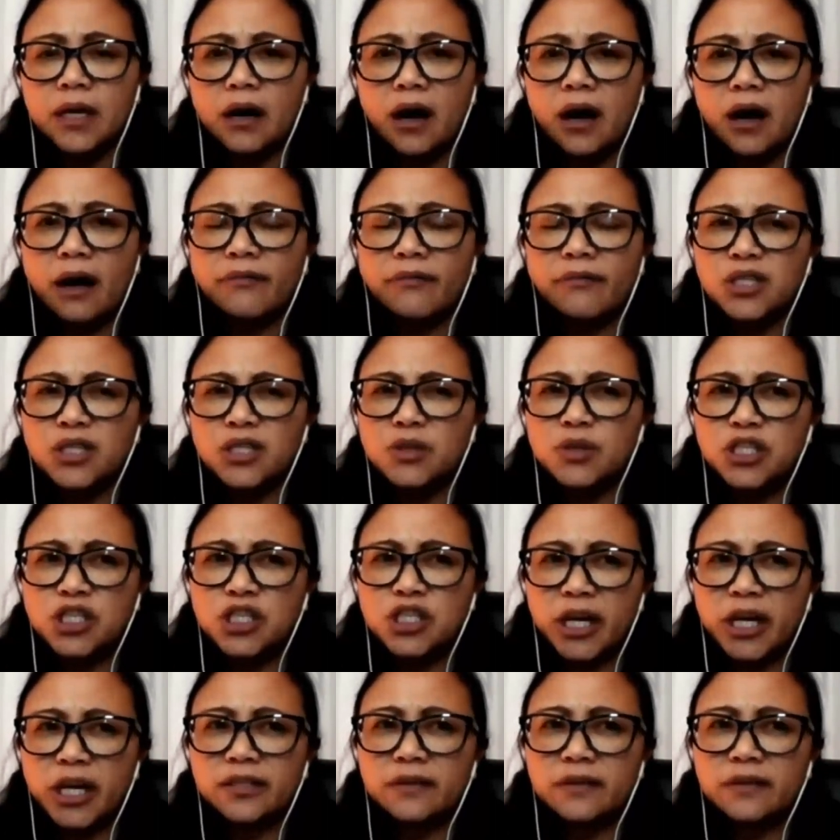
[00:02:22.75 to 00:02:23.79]
I haven't actually
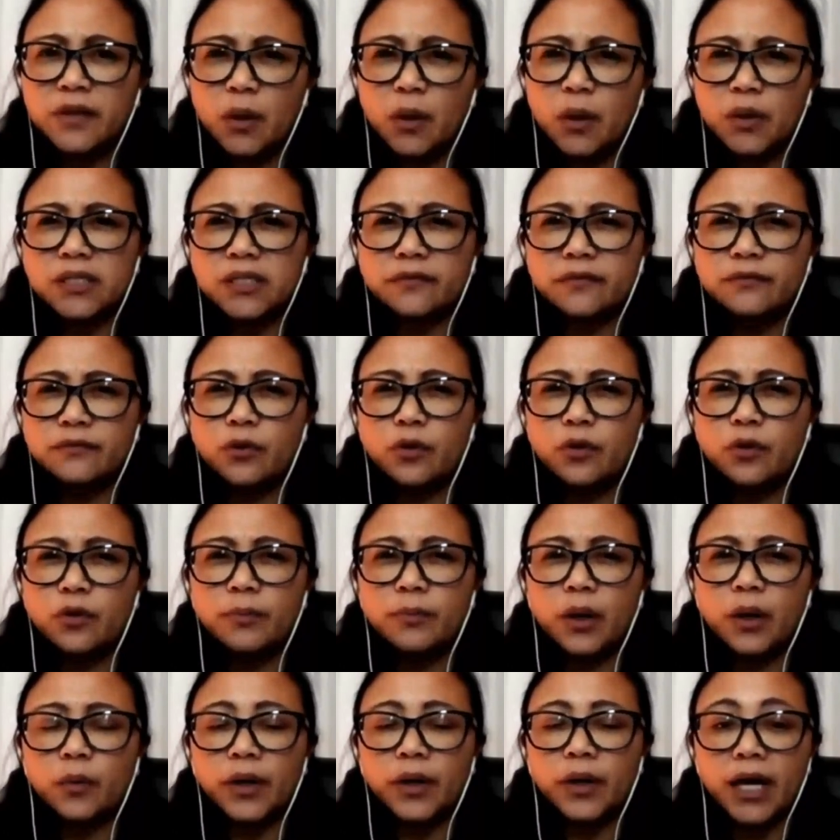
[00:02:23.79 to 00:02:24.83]
checked if there was a
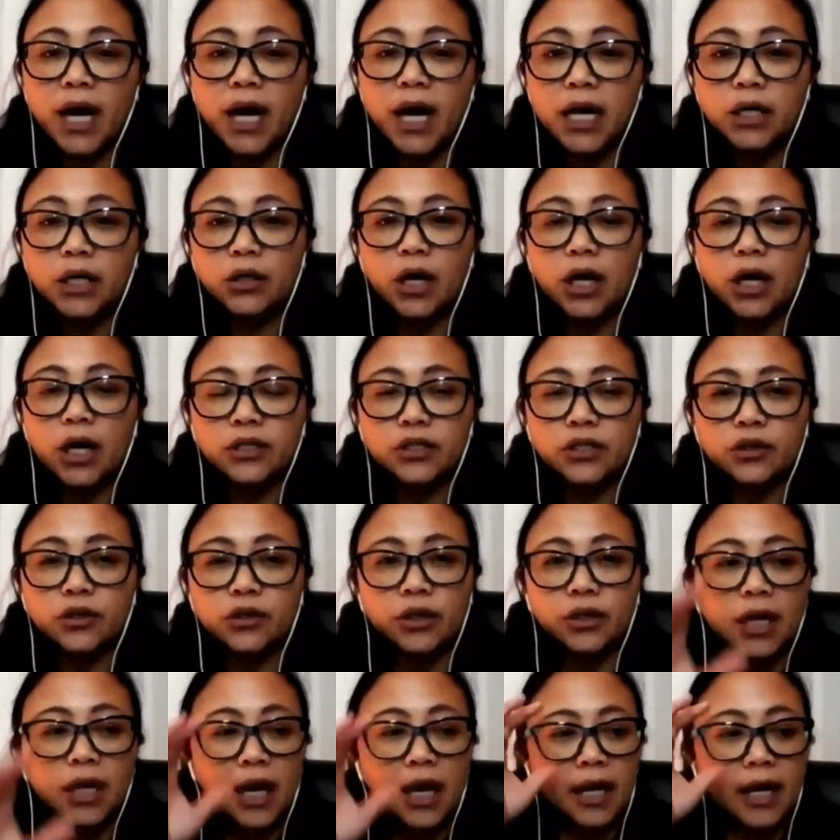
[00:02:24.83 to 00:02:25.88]
form, but when I logged
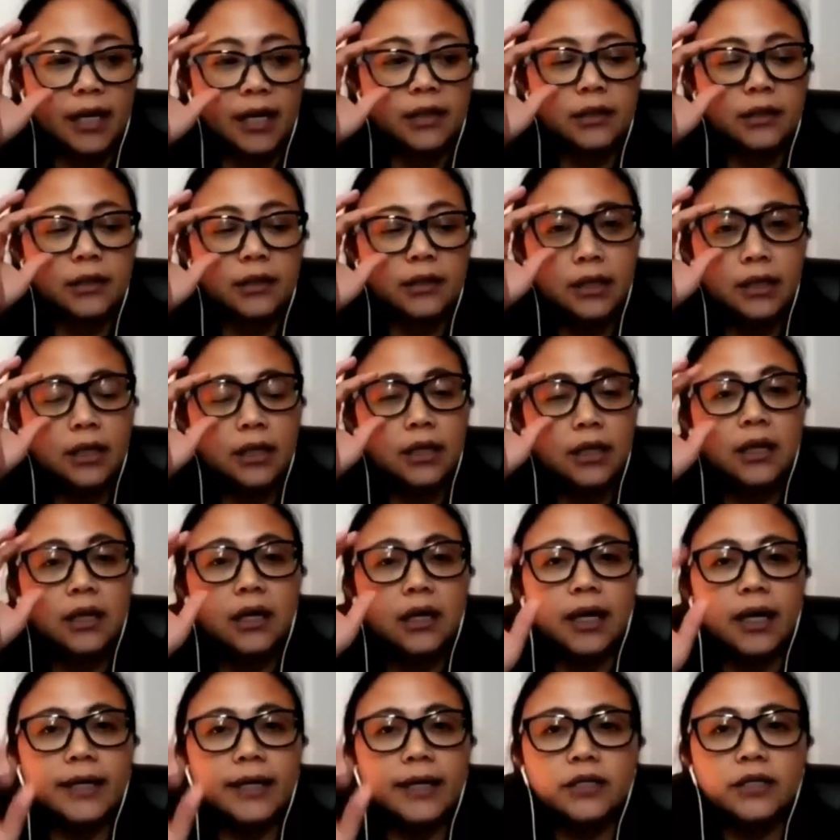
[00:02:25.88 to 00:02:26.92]
online
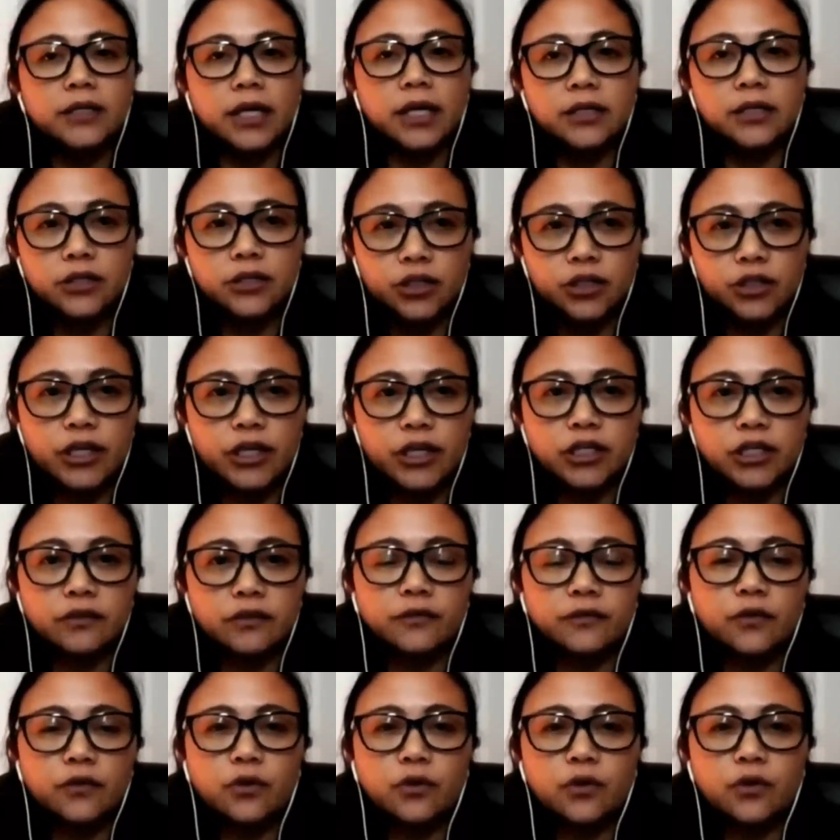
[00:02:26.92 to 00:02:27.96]
and searched
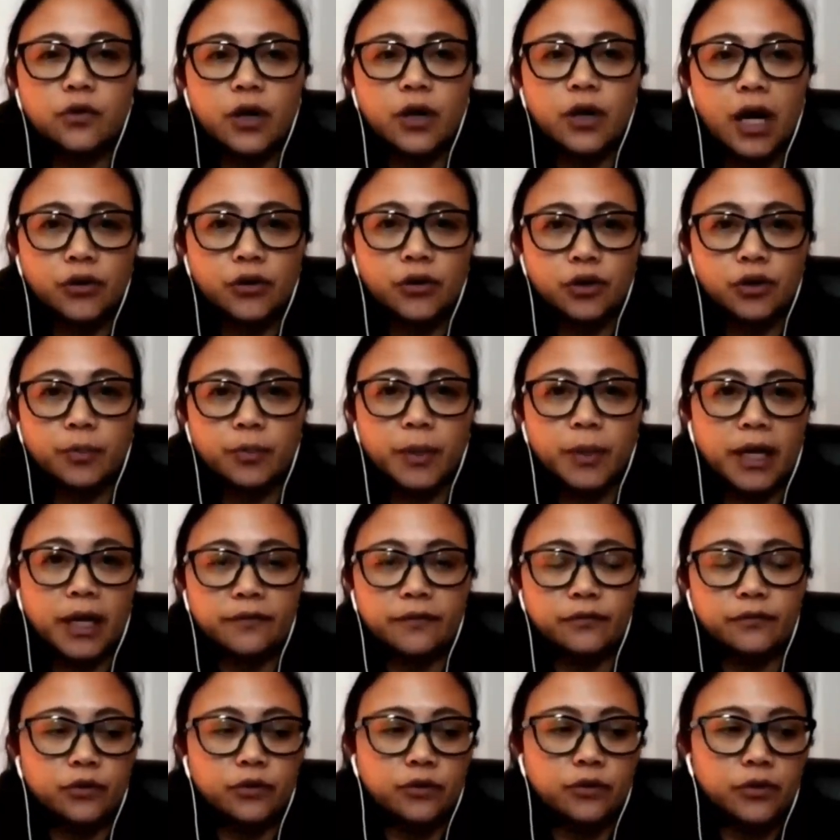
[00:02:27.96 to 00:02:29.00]
for how to
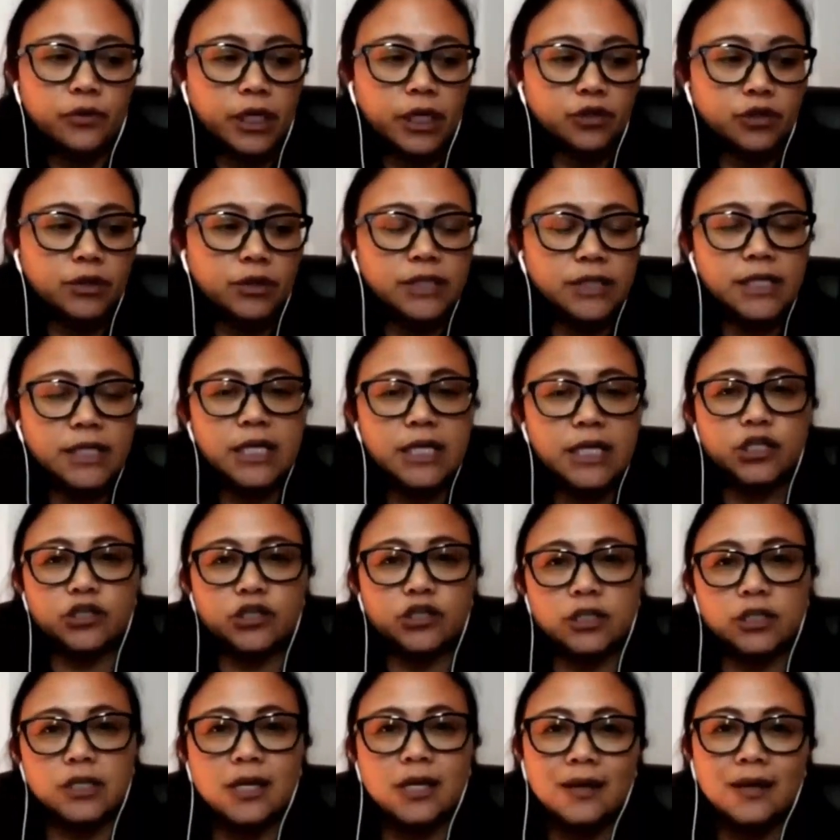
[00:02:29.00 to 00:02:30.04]
apply for
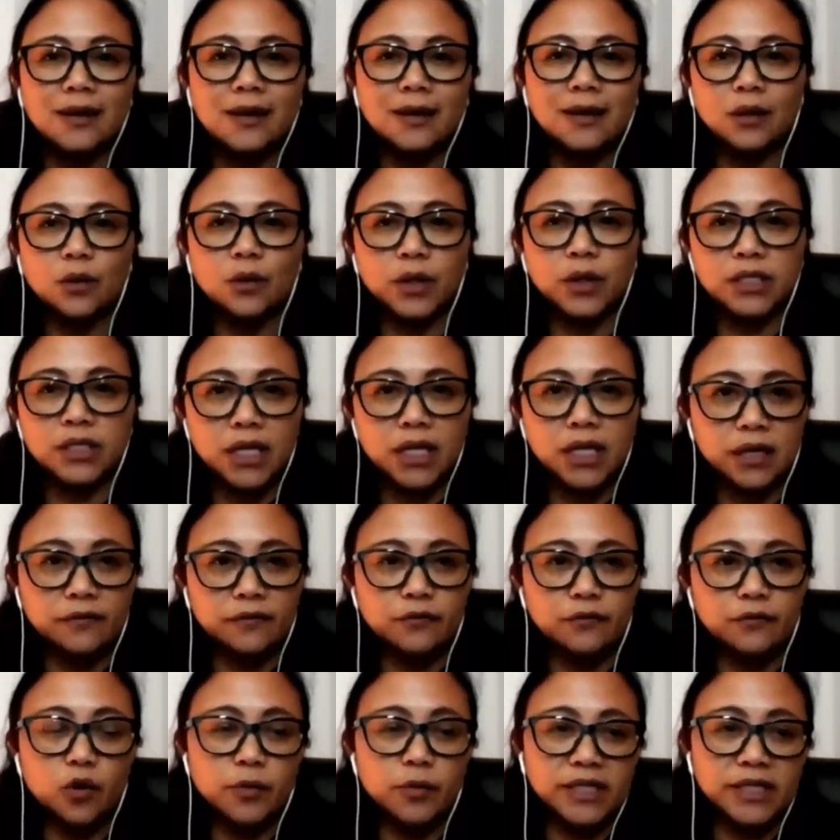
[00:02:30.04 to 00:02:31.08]
naturalization, there wasn't any
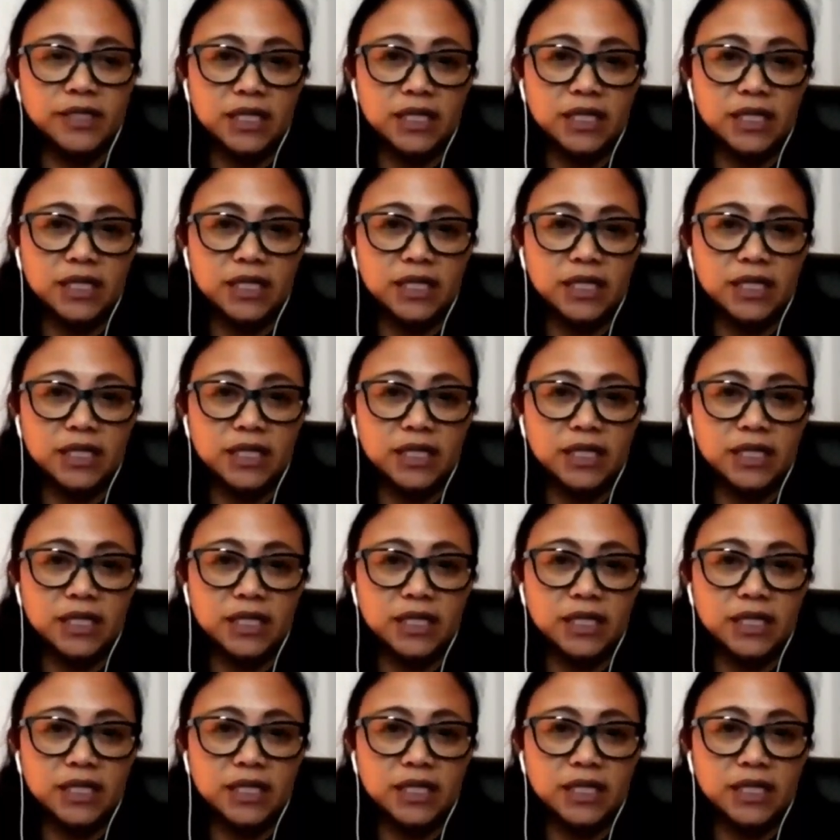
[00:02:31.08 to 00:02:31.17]
form.